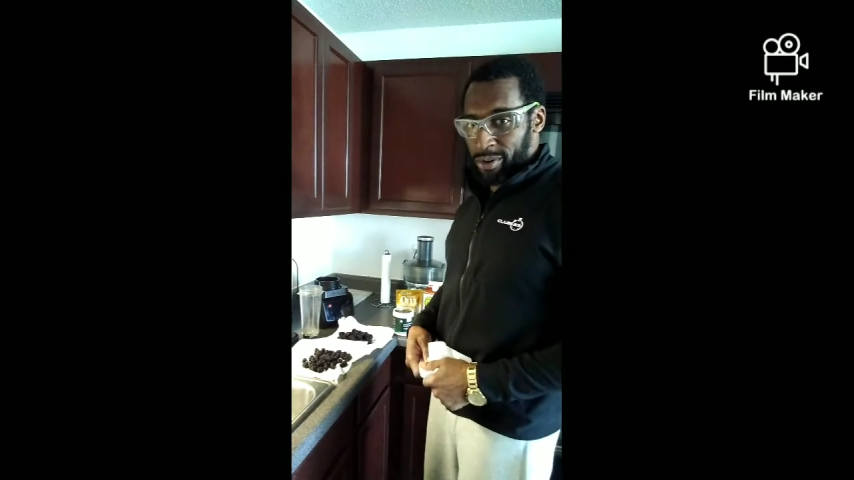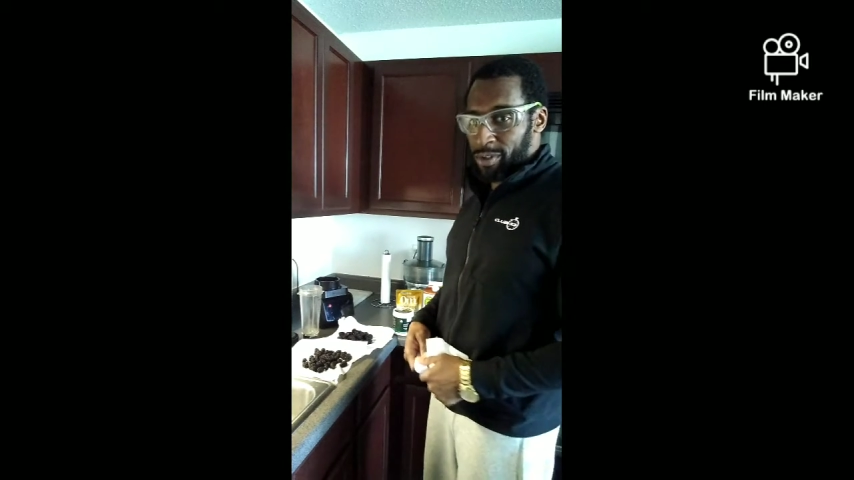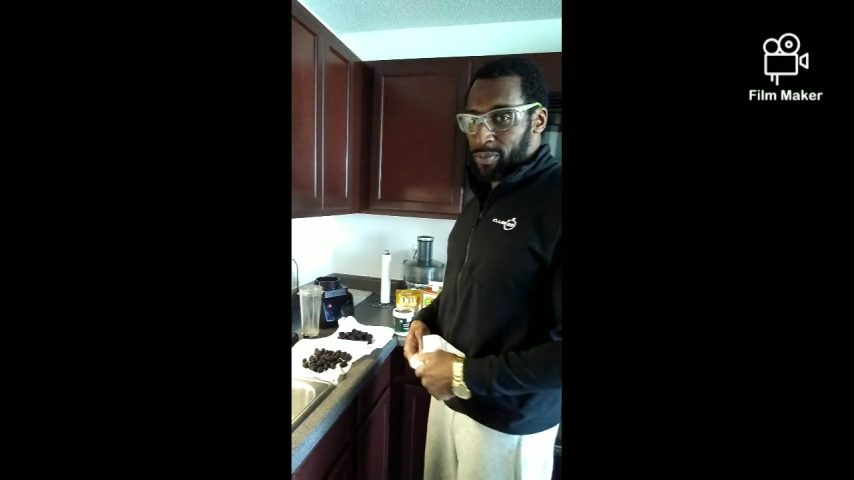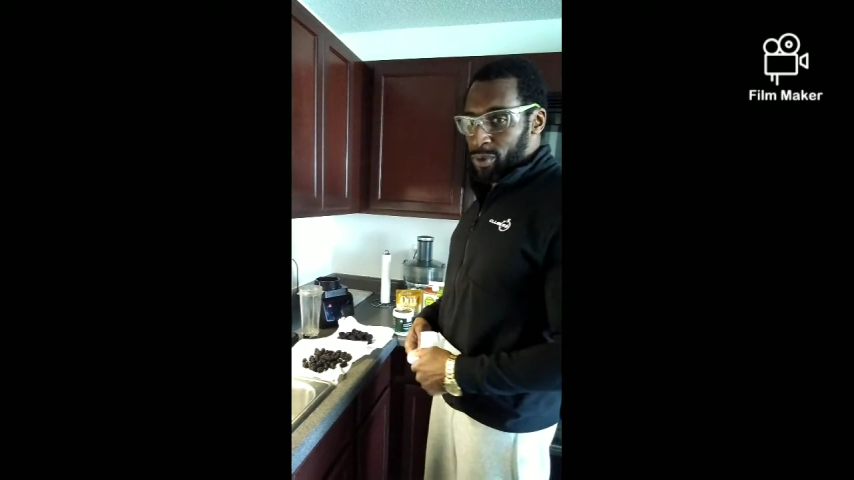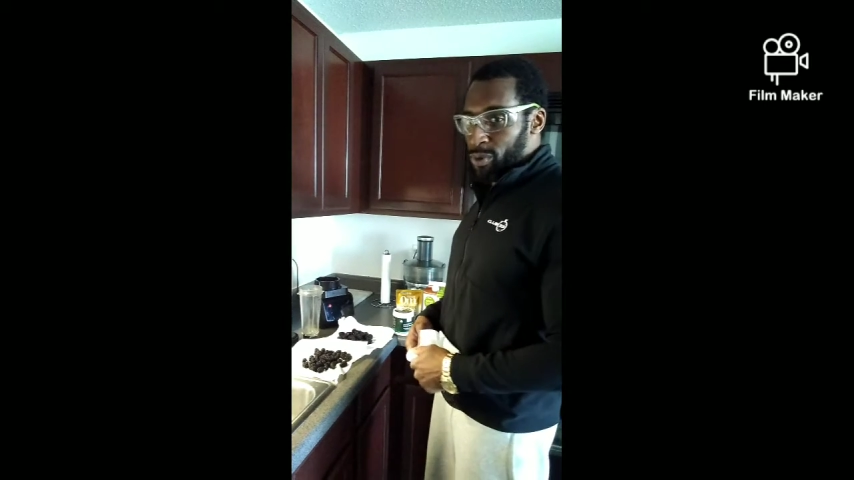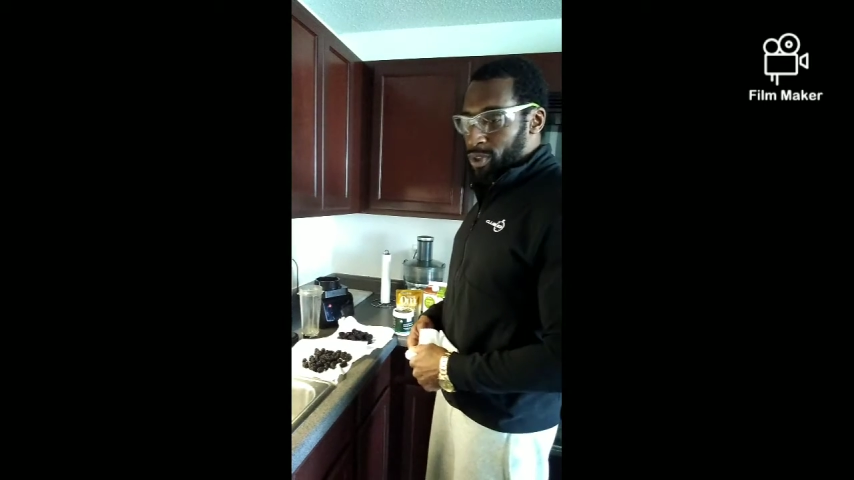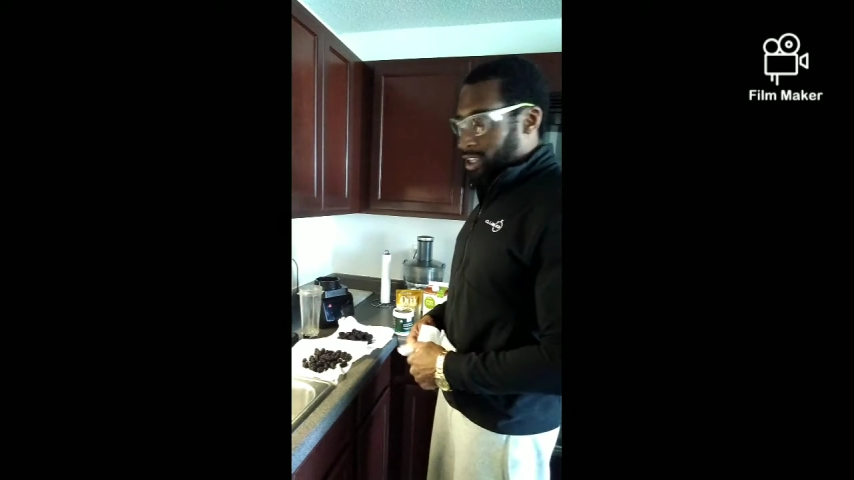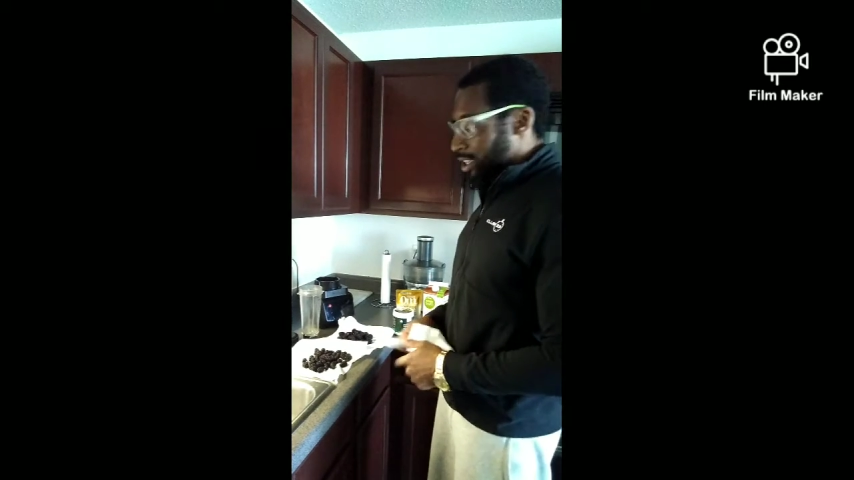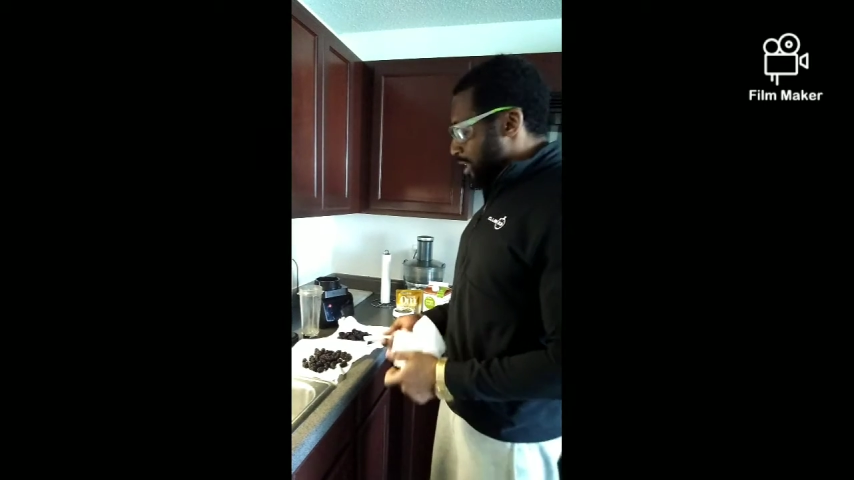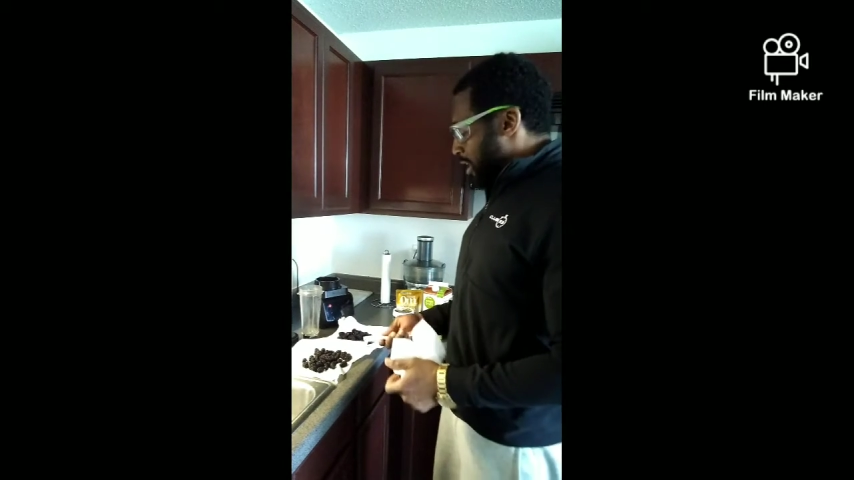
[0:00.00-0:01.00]

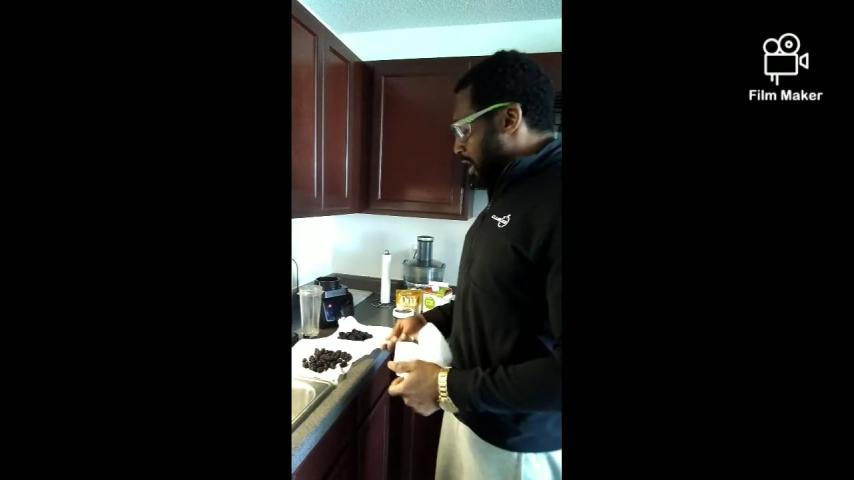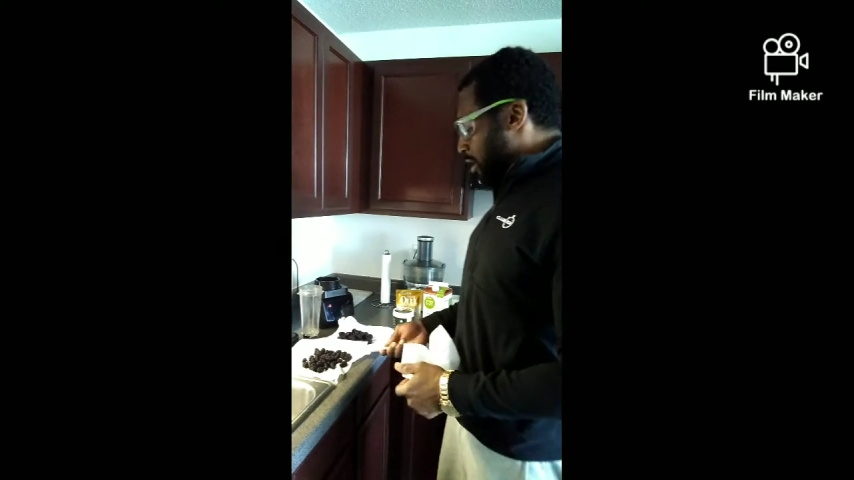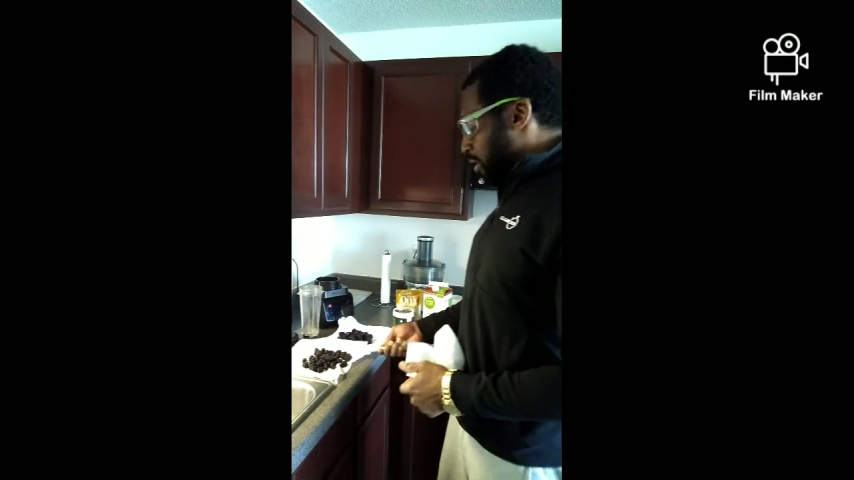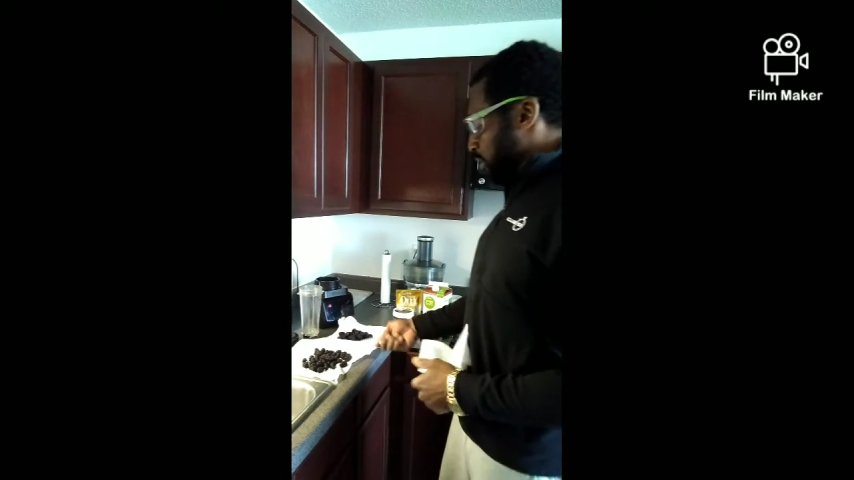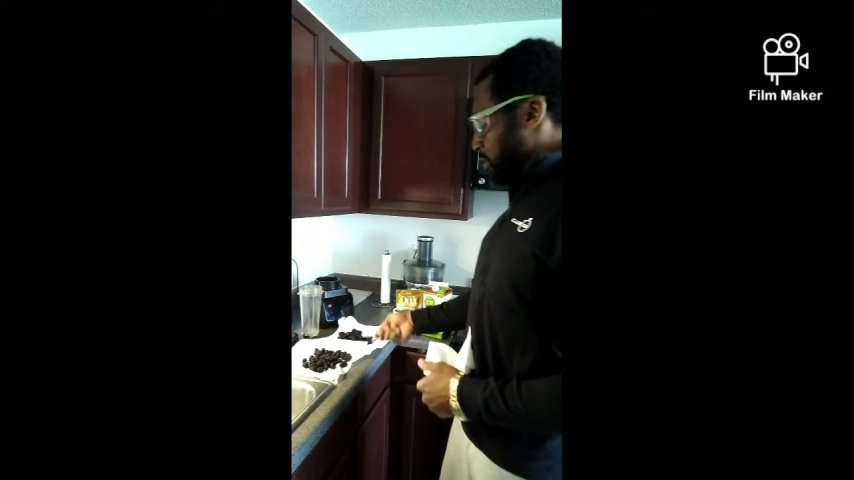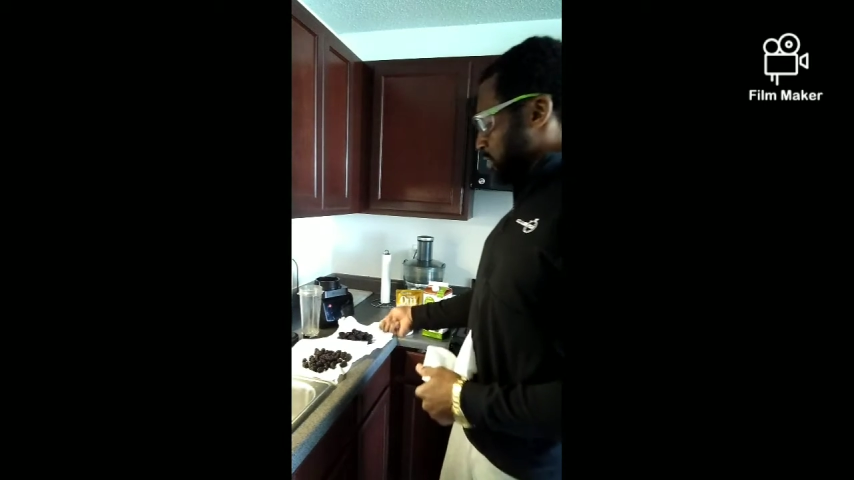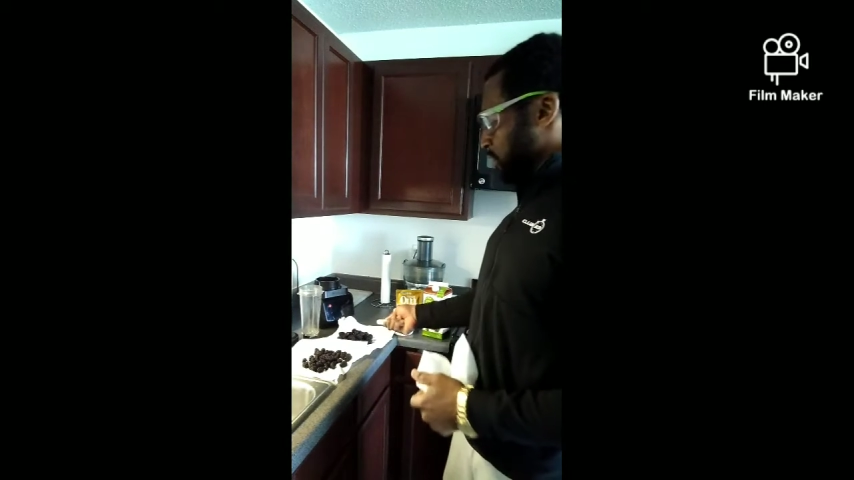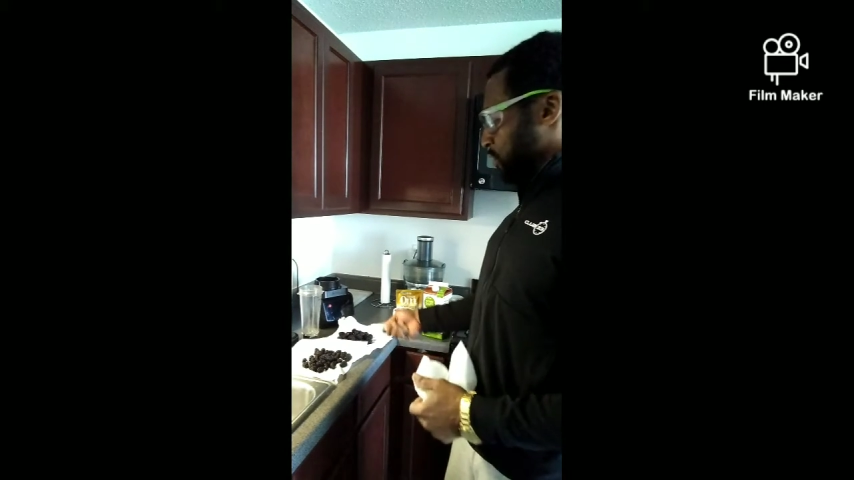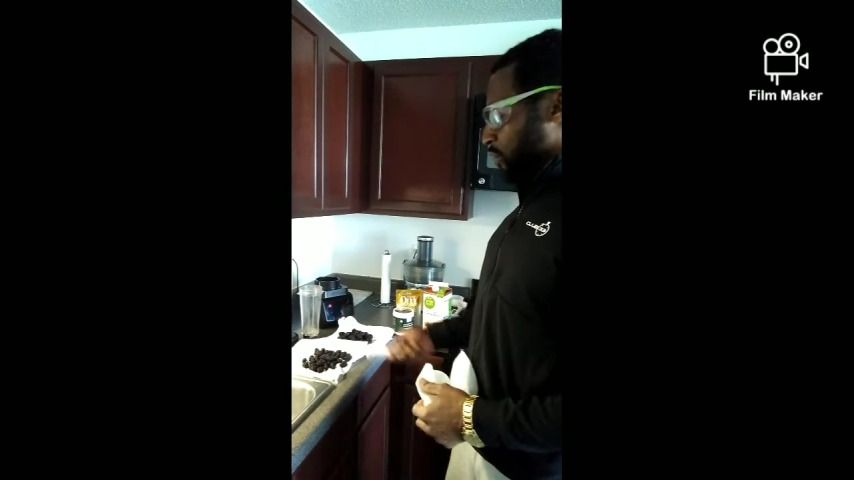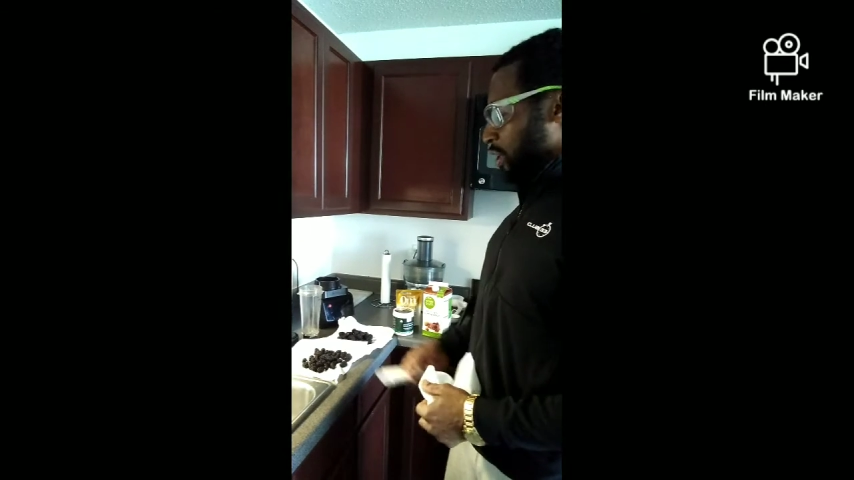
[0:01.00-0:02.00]
Smoothie. All I'm using is